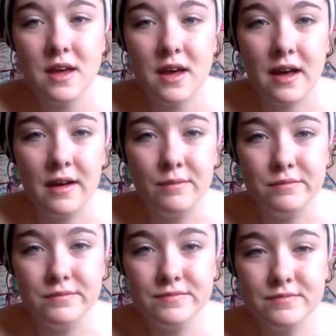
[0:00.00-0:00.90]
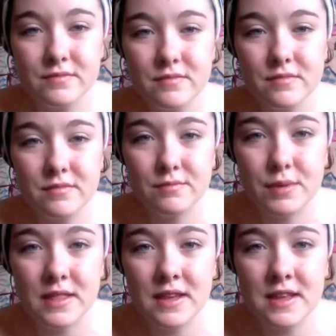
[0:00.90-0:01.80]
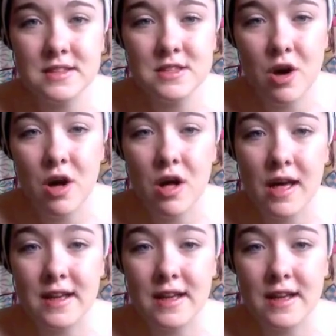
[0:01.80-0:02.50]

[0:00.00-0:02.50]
But the kids in the hall, I